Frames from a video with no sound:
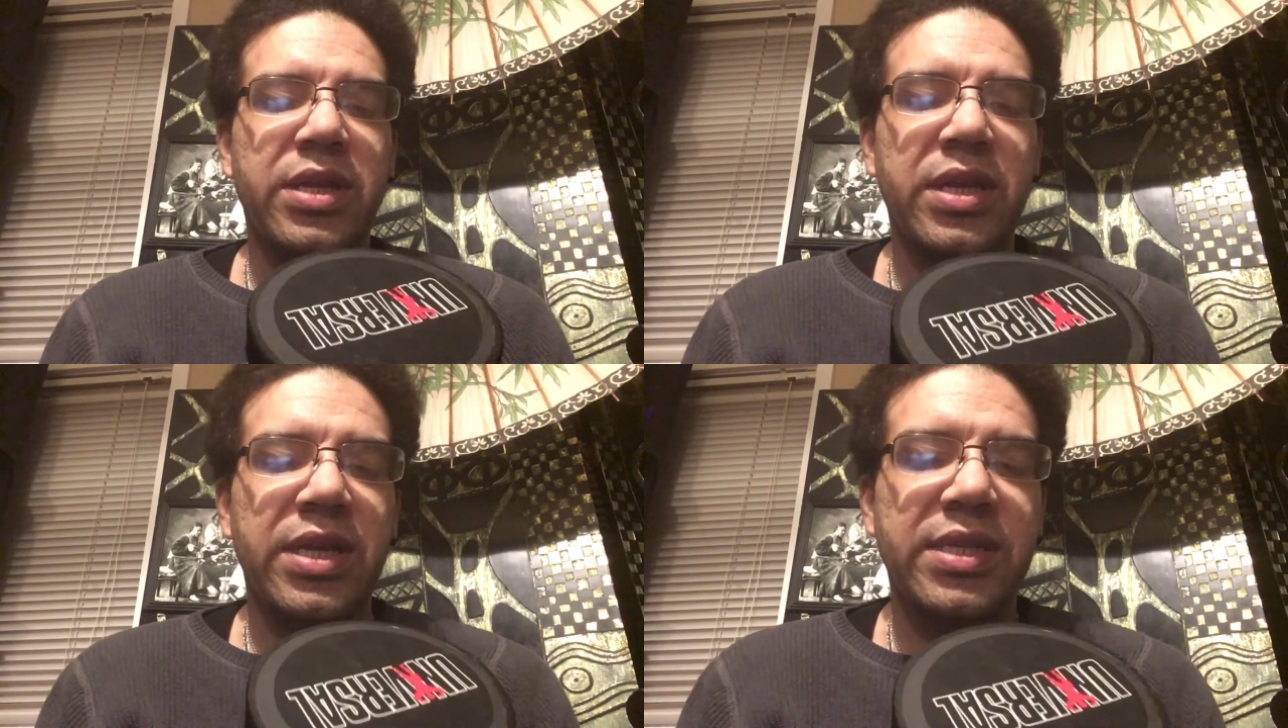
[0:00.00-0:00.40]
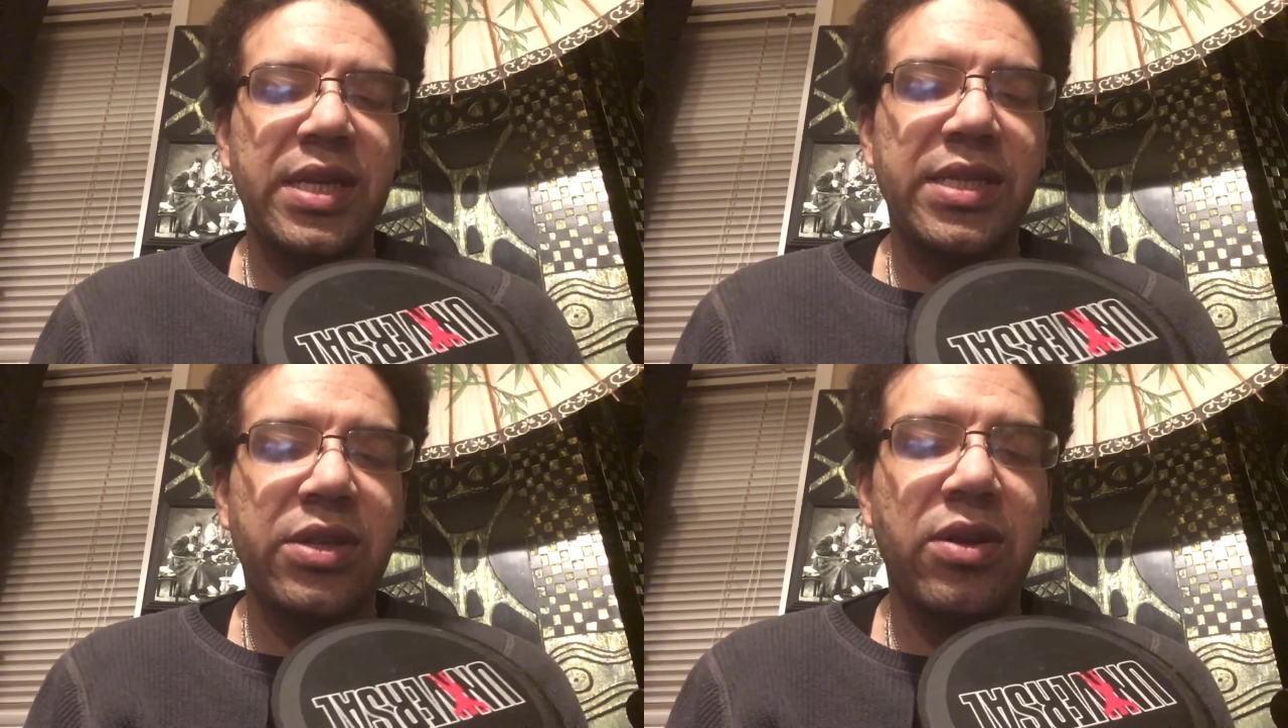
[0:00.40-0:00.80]
it
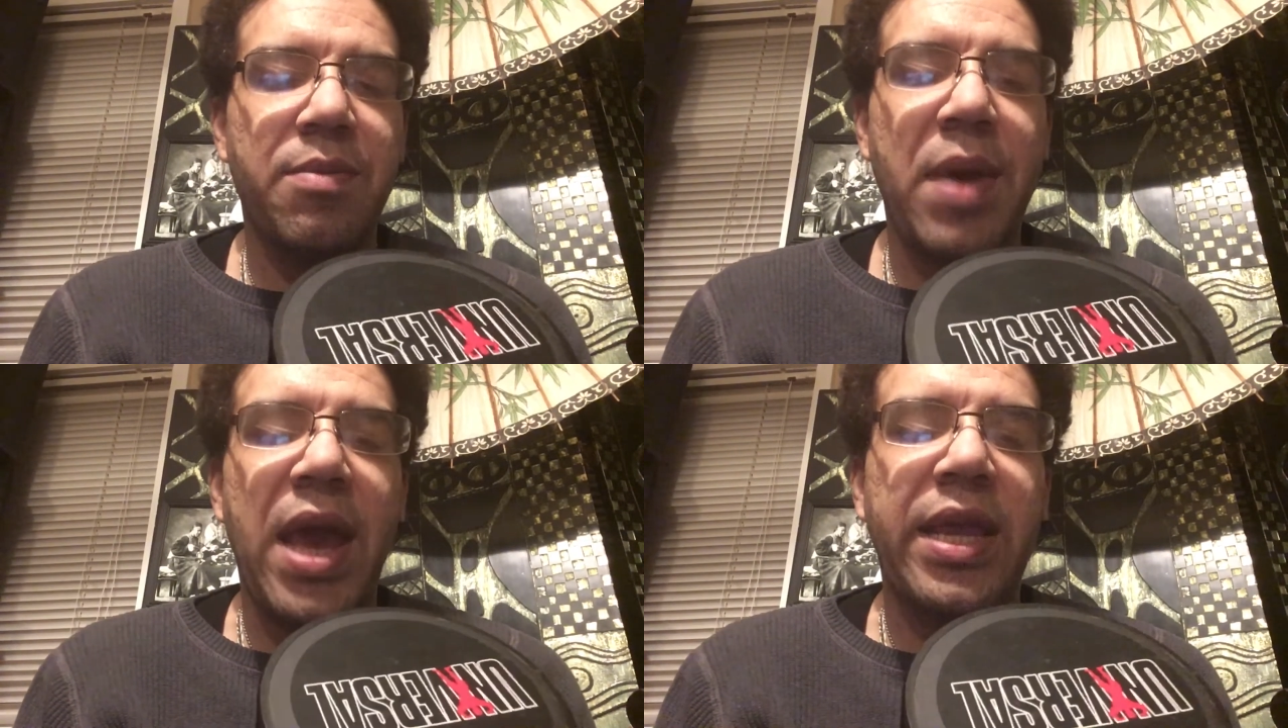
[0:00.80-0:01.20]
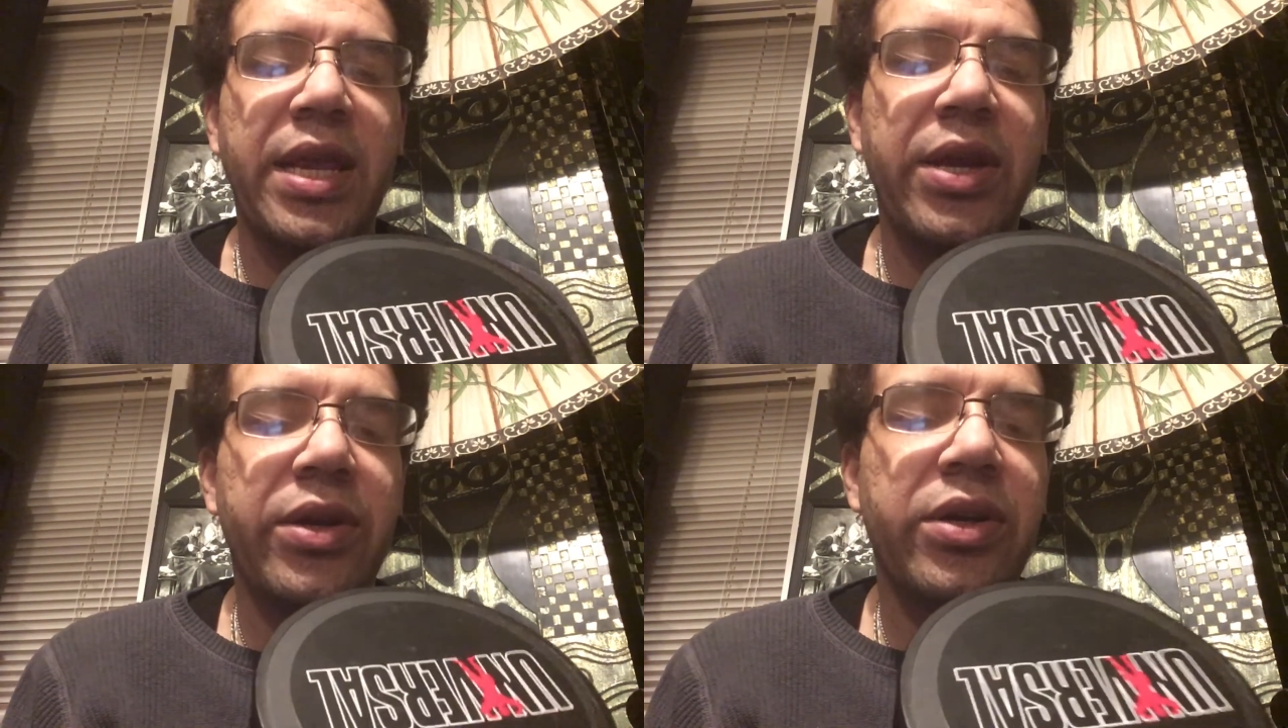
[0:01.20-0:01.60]
says on the back
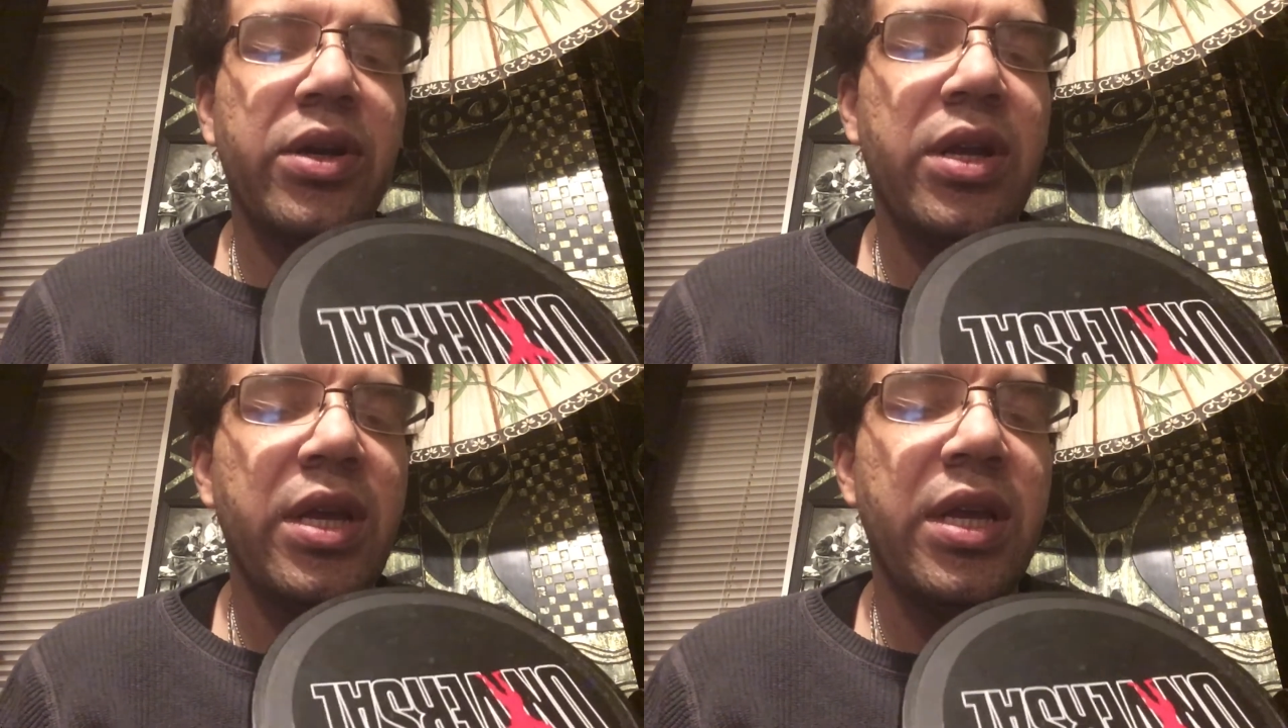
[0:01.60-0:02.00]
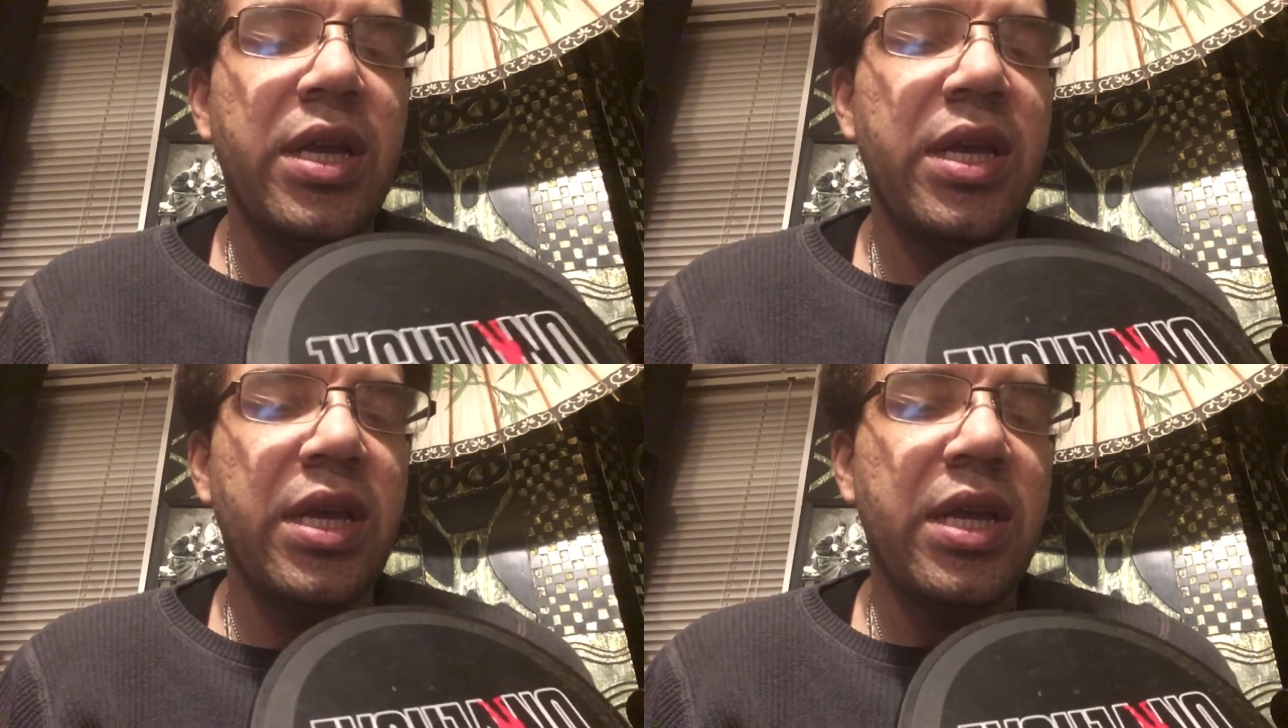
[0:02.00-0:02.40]
here.
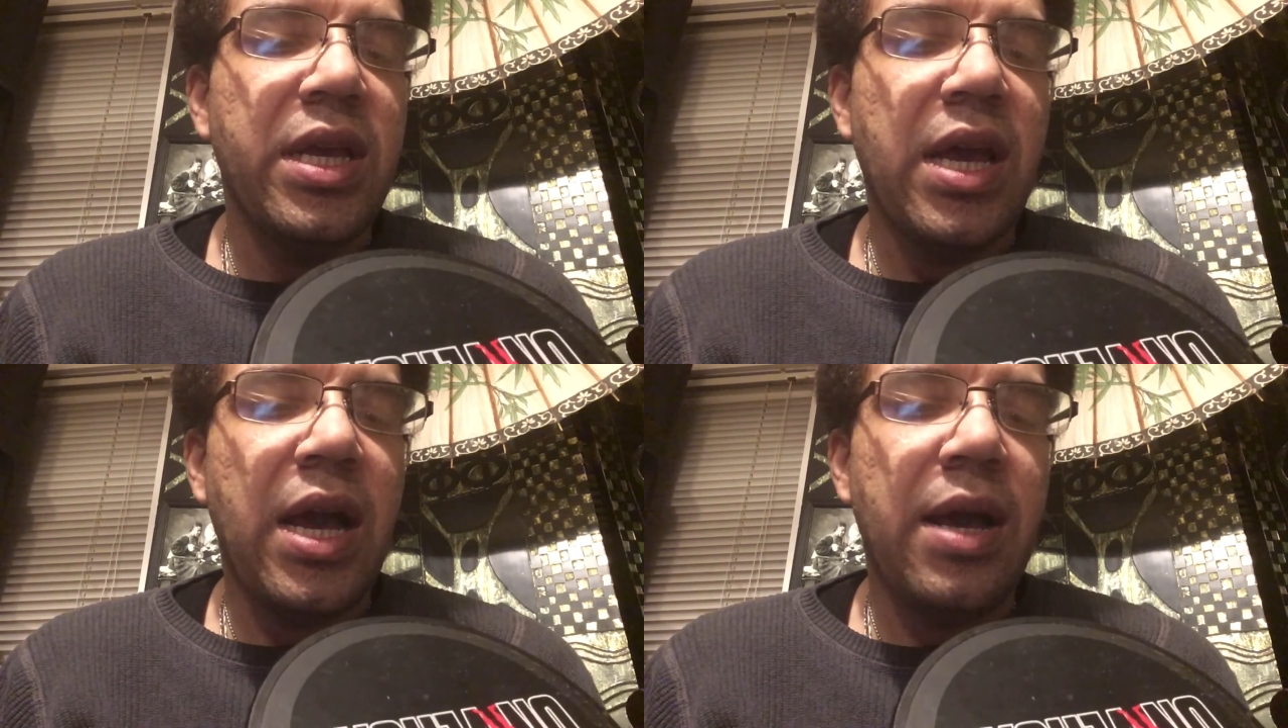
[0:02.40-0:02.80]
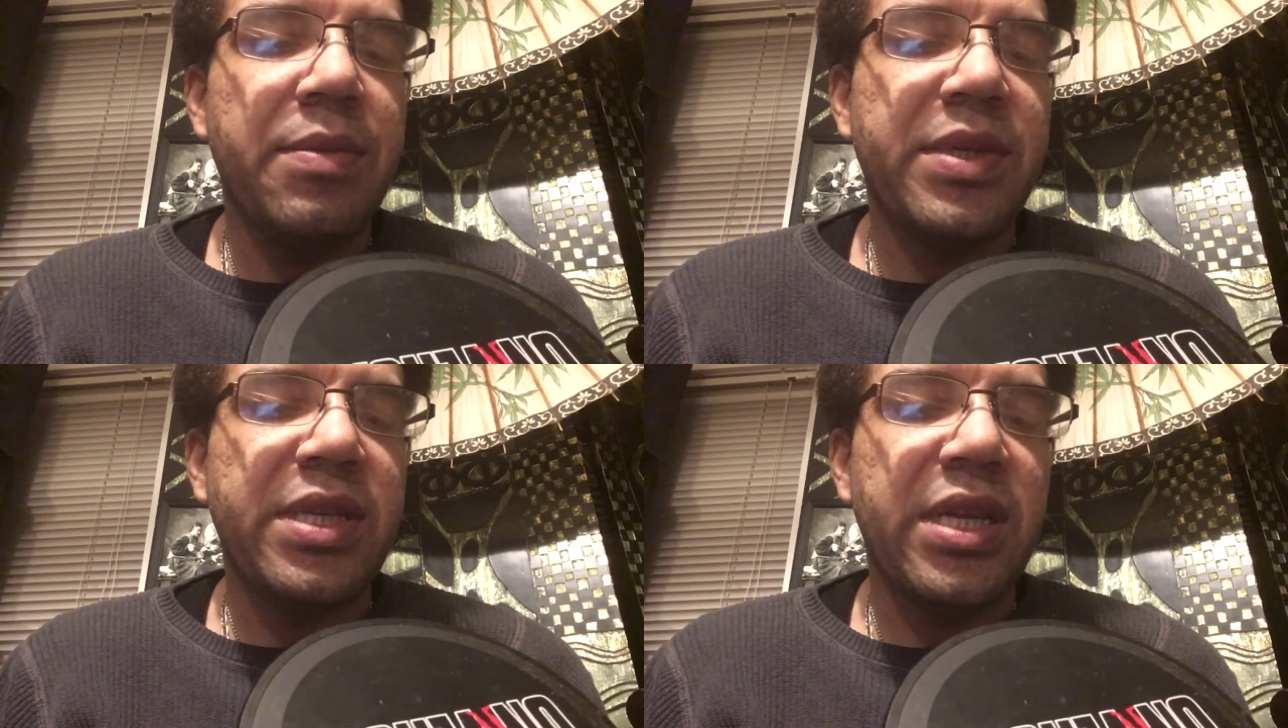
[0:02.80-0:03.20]

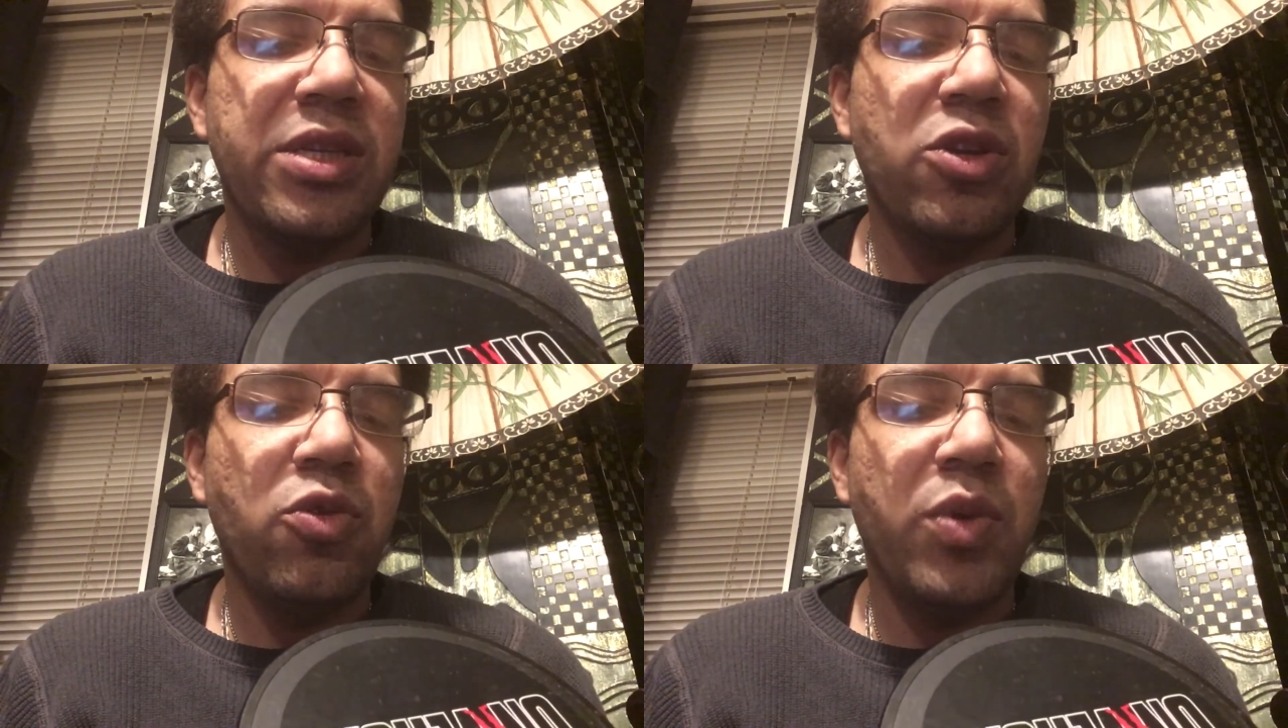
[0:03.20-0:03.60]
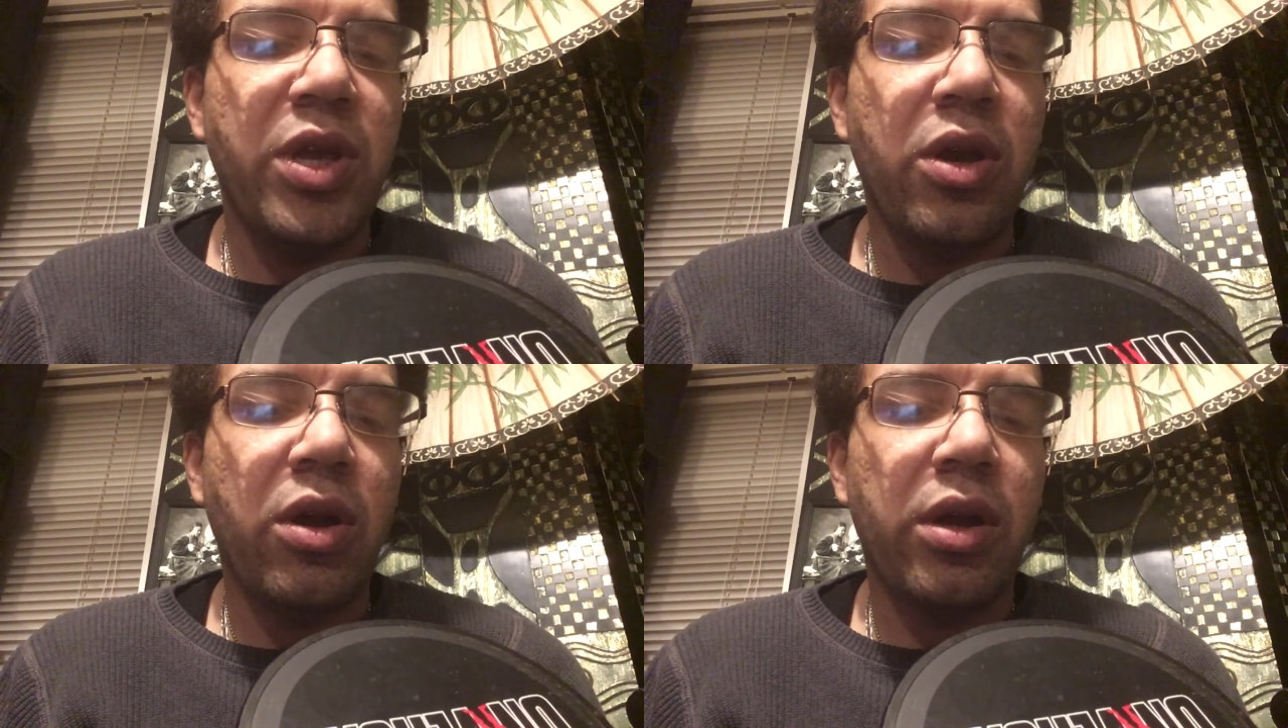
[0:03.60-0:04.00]
It says, who
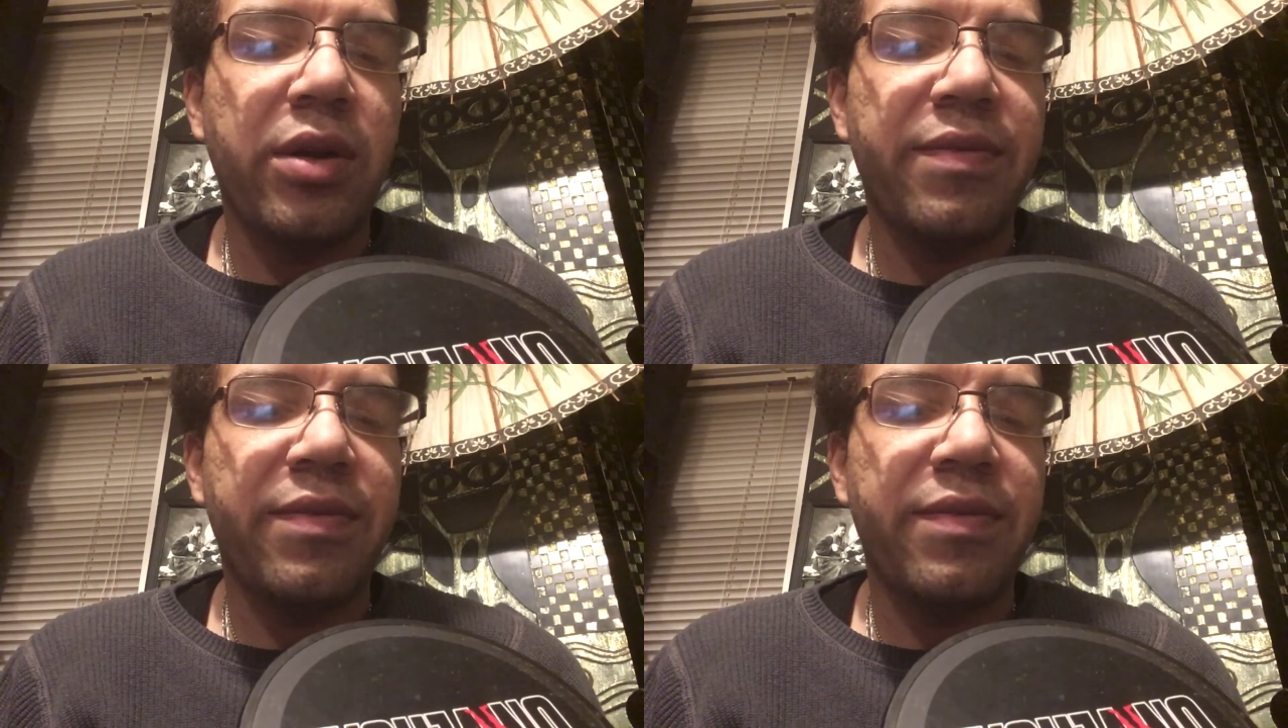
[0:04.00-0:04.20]
we are.